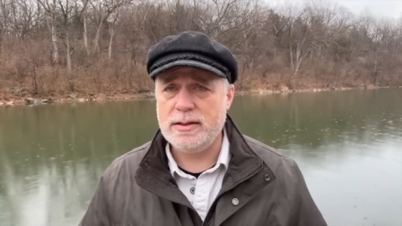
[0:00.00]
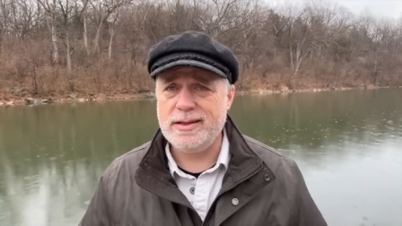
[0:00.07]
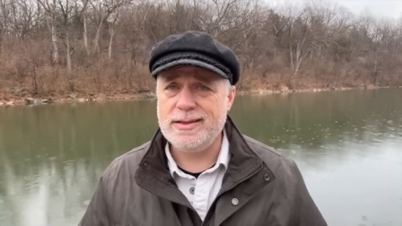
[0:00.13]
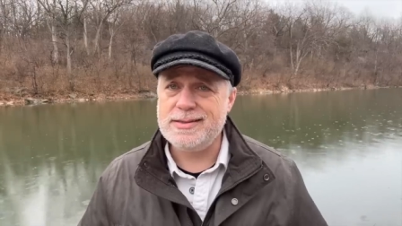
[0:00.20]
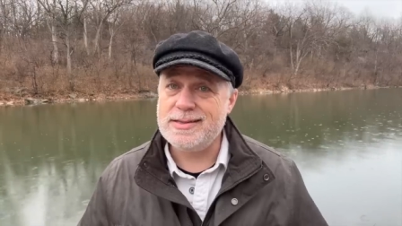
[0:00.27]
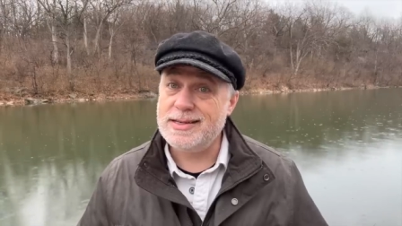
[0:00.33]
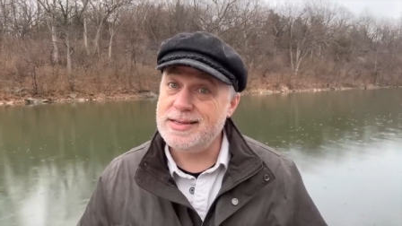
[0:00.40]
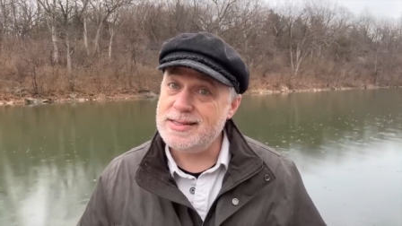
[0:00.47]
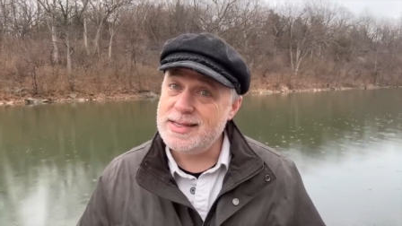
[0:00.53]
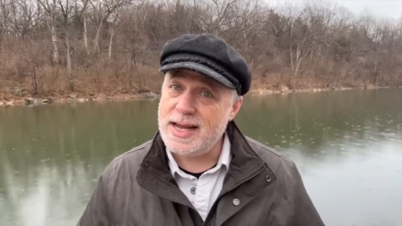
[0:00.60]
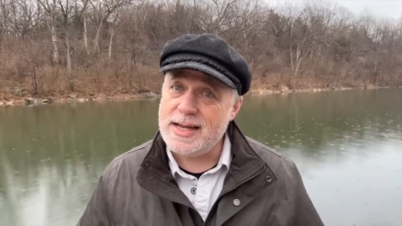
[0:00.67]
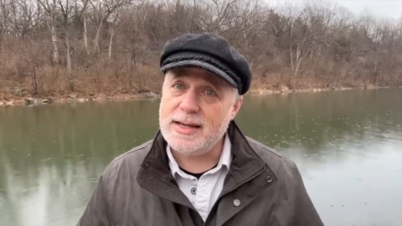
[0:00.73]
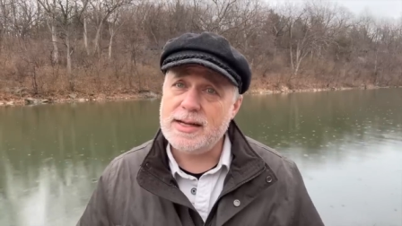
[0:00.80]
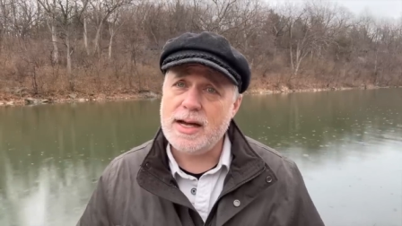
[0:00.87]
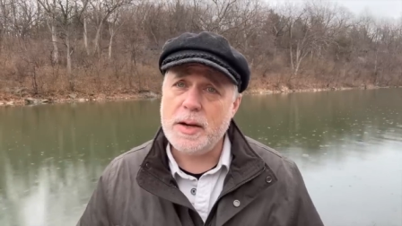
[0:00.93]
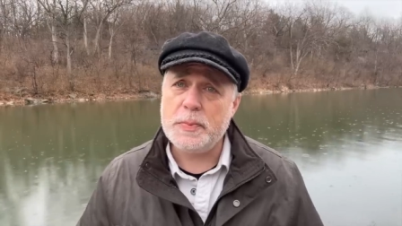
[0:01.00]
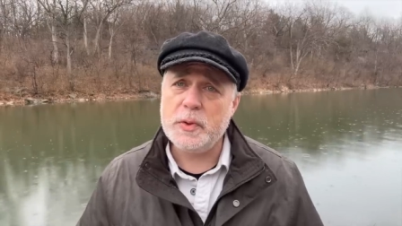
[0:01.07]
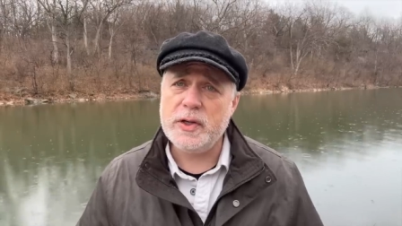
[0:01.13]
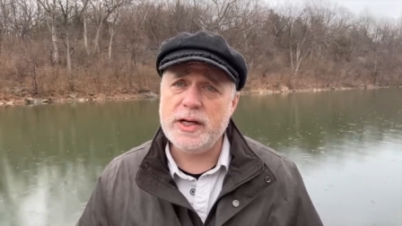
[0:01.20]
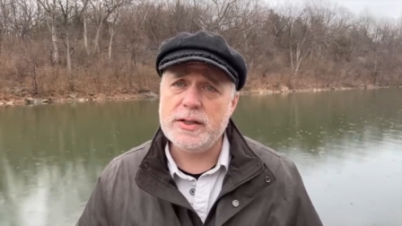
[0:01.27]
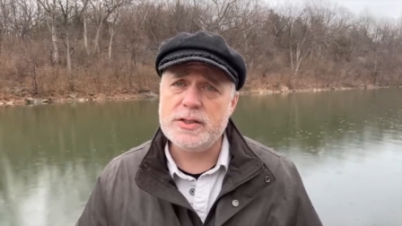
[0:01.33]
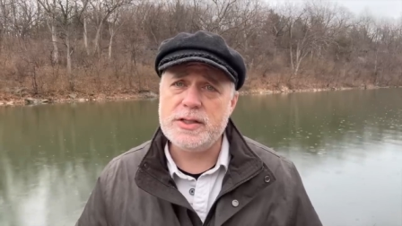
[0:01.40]
It's going to take a couple
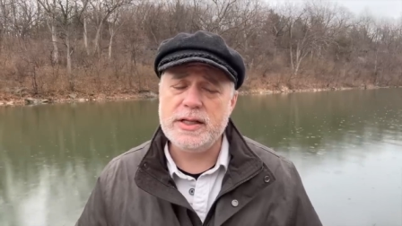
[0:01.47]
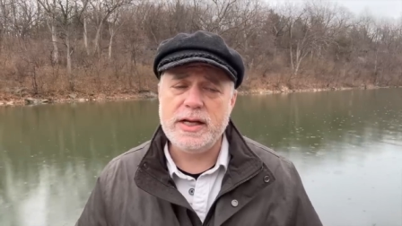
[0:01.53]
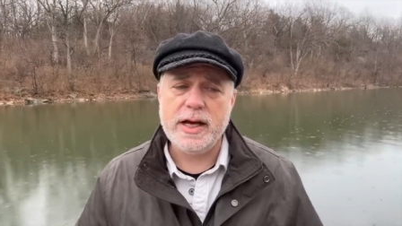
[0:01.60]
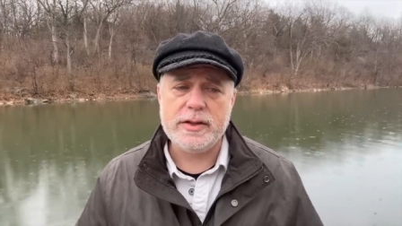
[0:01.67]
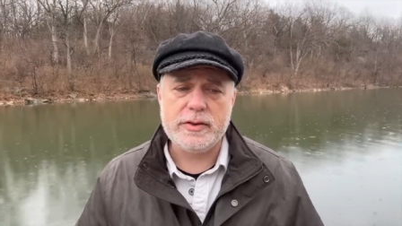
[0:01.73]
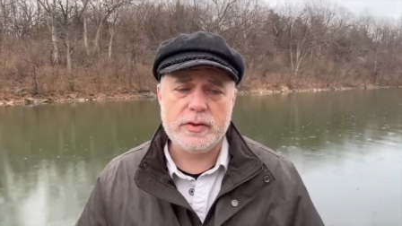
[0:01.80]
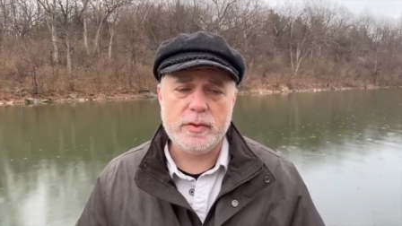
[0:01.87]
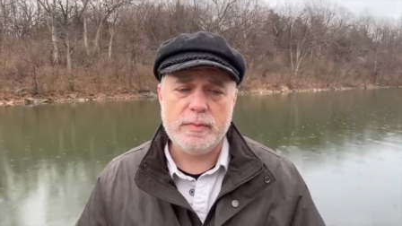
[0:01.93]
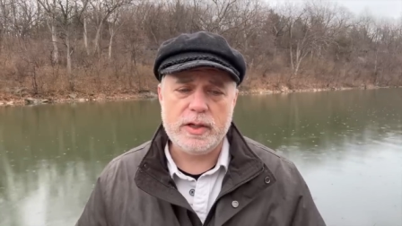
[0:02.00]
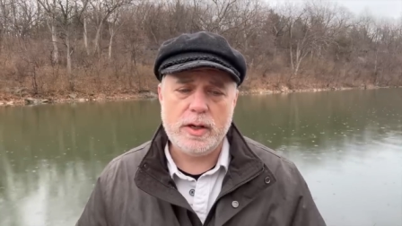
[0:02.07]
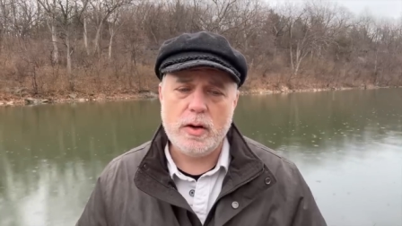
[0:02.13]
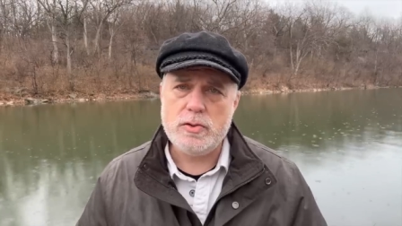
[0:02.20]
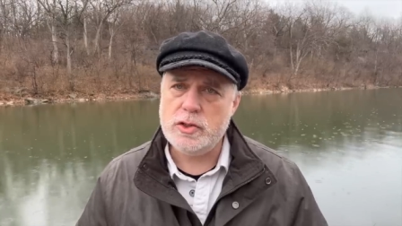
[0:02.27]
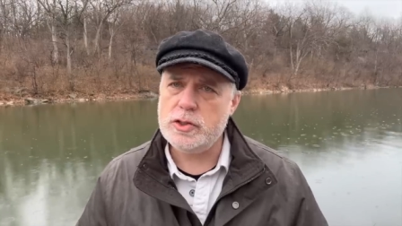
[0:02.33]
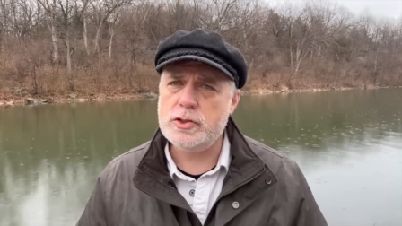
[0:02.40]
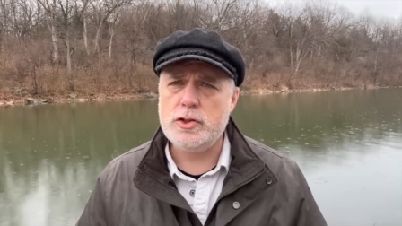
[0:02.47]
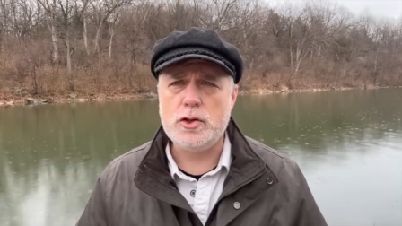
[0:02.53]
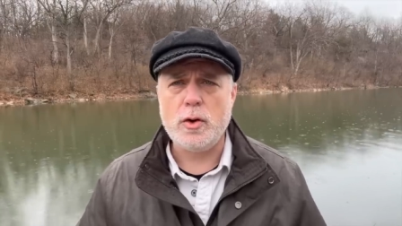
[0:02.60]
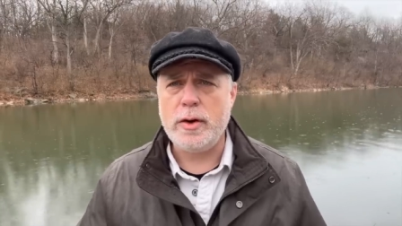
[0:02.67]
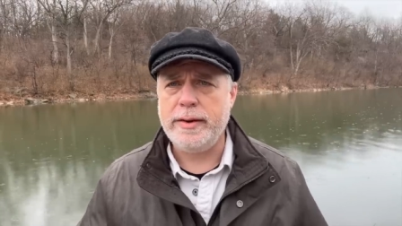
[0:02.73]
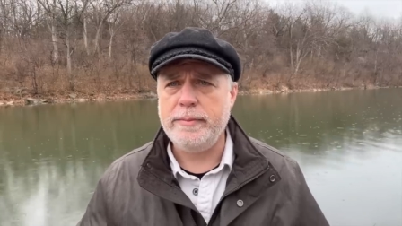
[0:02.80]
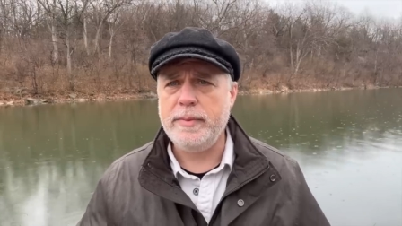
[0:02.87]
years to get through, but don't just
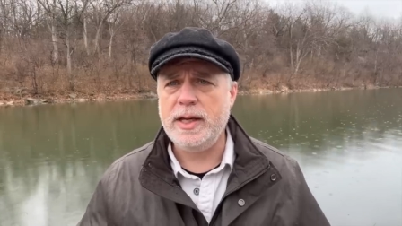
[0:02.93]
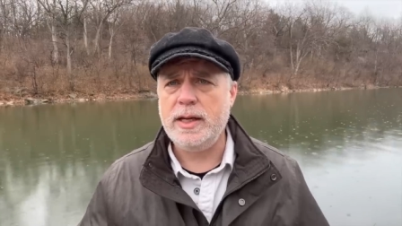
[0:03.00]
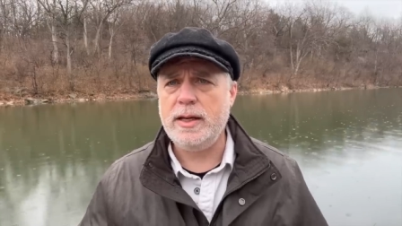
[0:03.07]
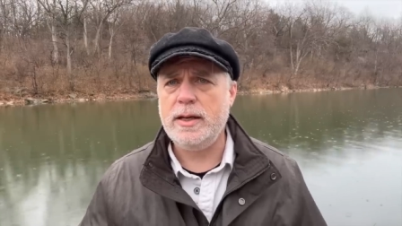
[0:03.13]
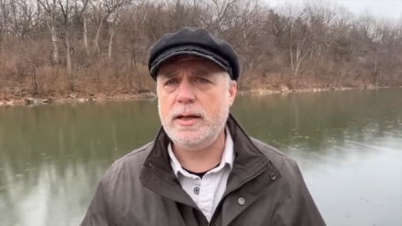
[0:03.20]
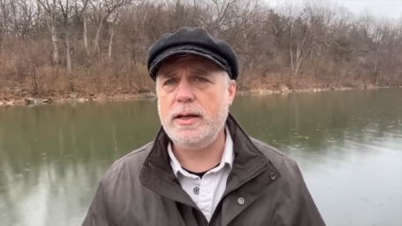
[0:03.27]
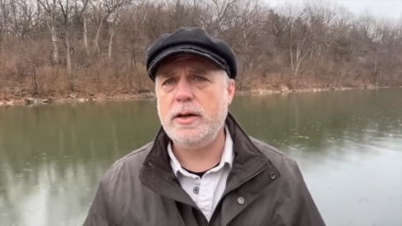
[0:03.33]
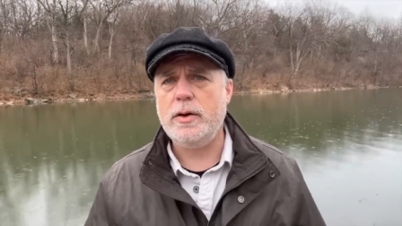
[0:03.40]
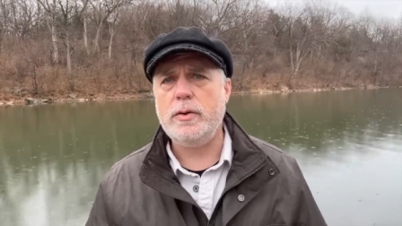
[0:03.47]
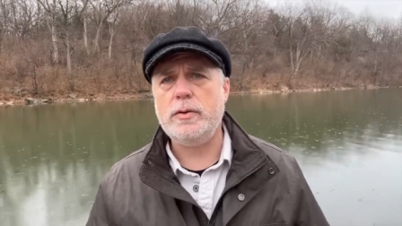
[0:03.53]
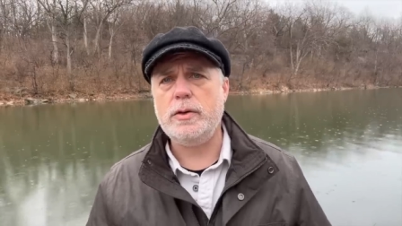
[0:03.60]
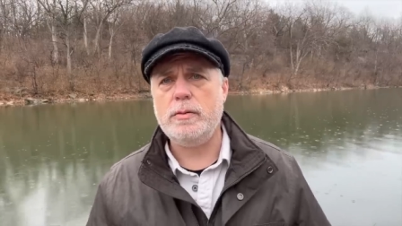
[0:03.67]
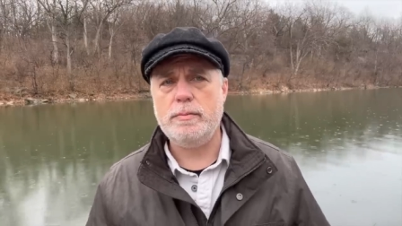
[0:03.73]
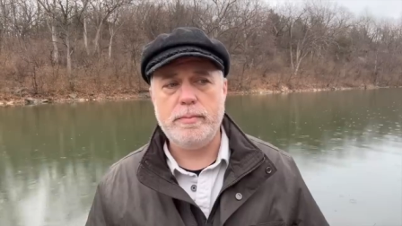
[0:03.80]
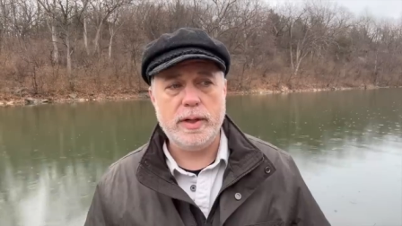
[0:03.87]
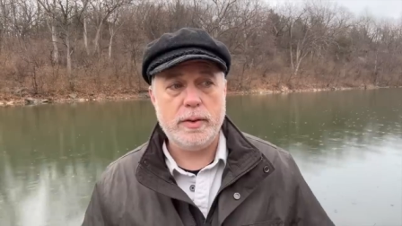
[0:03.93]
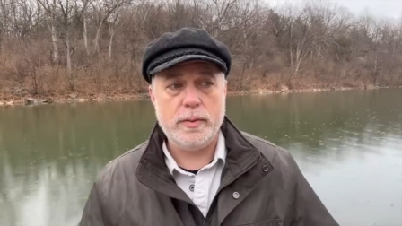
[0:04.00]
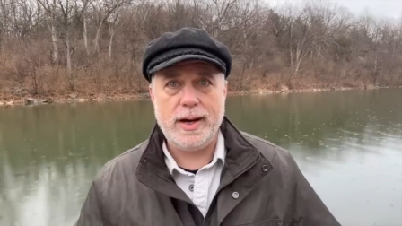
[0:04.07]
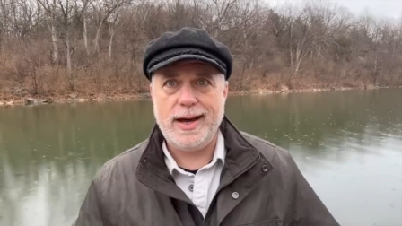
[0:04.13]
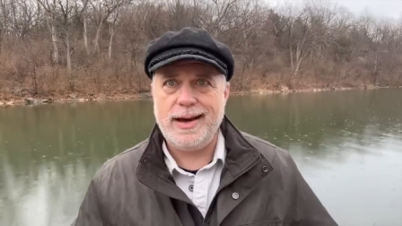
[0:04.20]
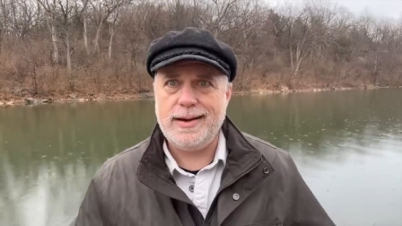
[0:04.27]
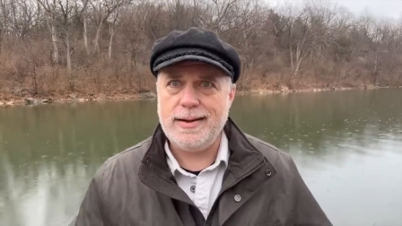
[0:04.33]
join me. You know, be
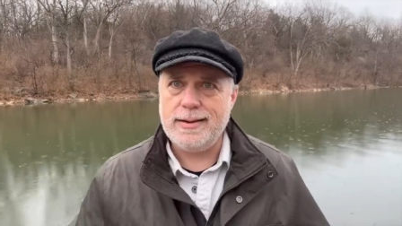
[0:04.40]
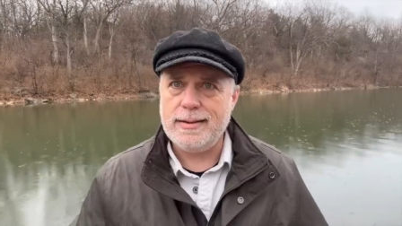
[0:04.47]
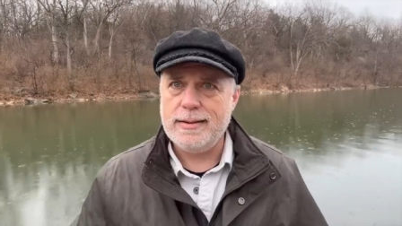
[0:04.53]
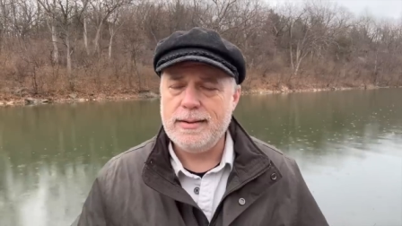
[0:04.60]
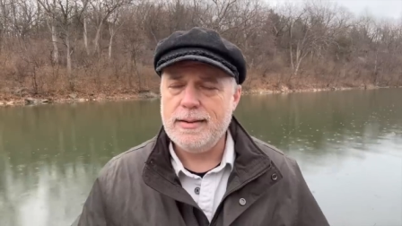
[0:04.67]
ready.